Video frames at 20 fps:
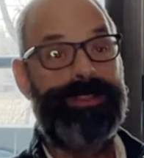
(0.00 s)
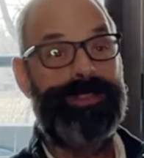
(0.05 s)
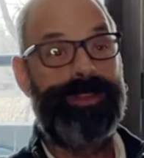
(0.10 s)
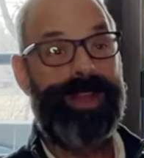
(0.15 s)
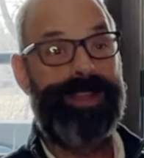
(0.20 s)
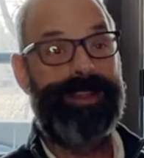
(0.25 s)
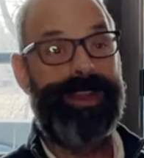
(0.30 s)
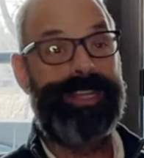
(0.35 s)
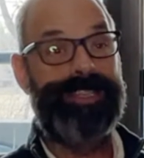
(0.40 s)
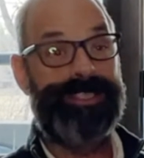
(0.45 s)

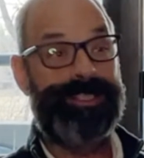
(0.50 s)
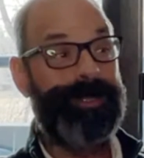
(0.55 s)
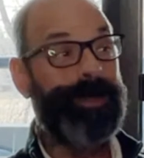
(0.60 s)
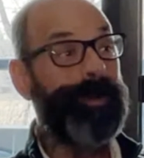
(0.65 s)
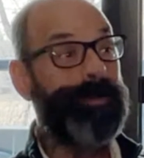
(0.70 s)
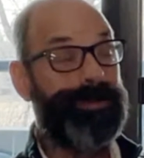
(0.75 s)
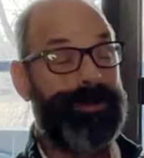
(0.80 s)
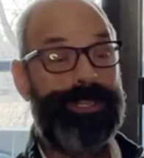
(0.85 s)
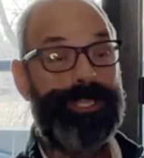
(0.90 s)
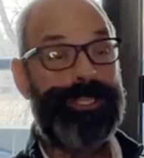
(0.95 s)
So I still
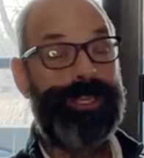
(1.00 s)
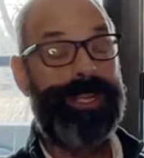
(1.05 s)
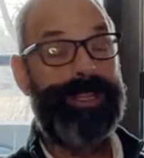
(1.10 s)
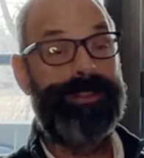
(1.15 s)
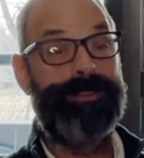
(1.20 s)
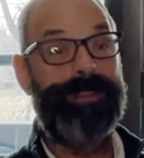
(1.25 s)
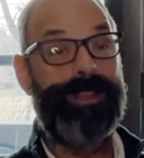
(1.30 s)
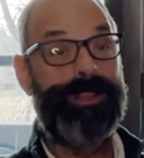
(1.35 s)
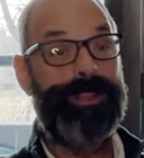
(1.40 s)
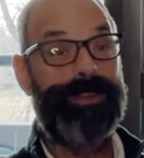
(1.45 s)

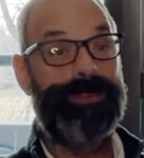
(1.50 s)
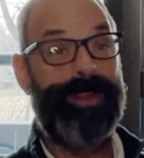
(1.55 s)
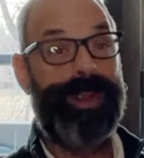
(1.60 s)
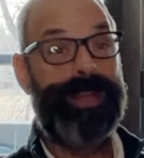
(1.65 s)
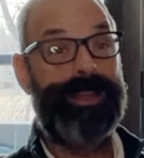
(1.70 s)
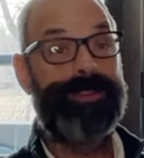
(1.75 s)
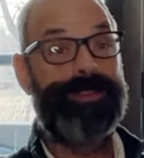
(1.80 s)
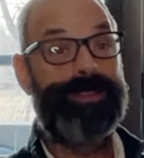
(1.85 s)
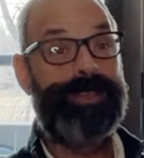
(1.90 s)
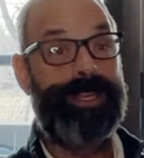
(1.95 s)
appreciate a good
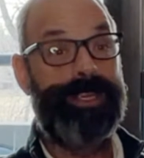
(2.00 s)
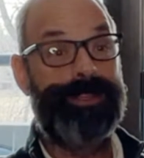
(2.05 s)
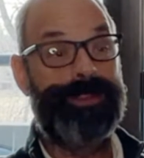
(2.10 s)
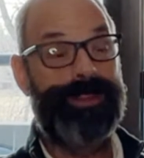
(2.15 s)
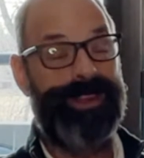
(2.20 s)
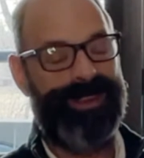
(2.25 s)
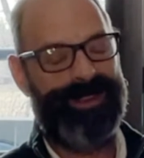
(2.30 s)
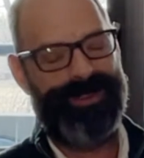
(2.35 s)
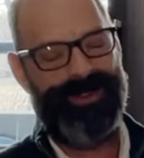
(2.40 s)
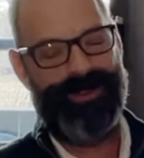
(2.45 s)
radio station.
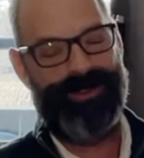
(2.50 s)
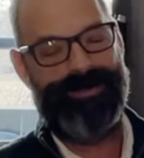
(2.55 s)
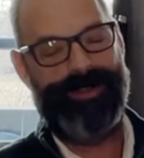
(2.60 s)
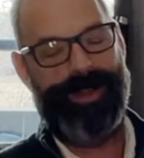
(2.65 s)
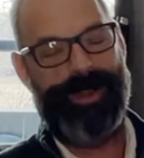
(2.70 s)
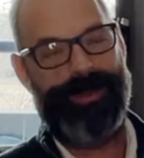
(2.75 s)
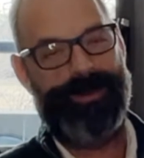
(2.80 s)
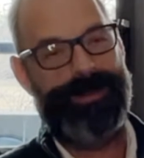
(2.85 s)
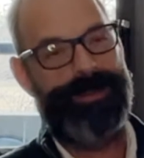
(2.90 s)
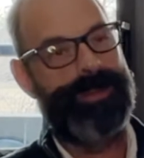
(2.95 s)
And
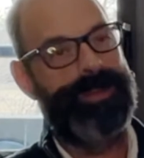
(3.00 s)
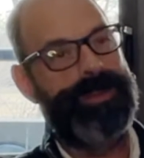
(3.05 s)
Kuvo,